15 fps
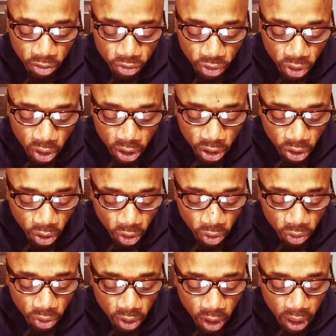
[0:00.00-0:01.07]
Fill the
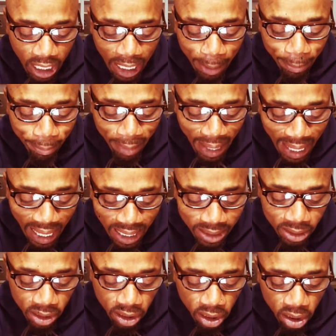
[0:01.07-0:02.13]
earth and
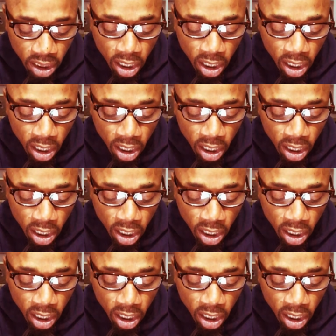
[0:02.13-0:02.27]
master it,